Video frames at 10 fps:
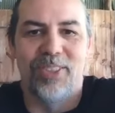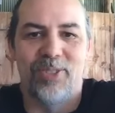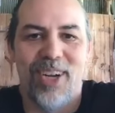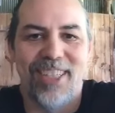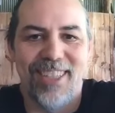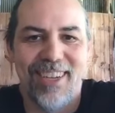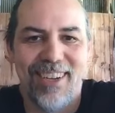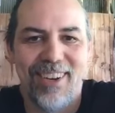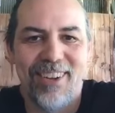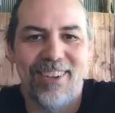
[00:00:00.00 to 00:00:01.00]
That's right,
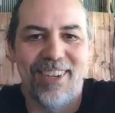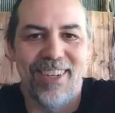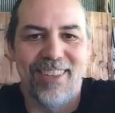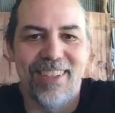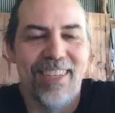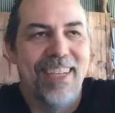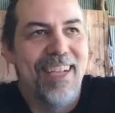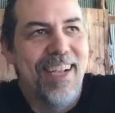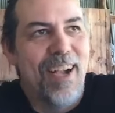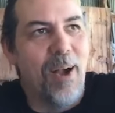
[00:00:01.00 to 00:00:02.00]
John, all or nothing.
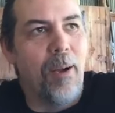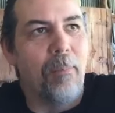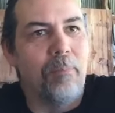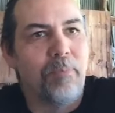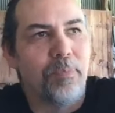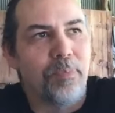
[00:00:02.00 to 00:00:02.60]
Um,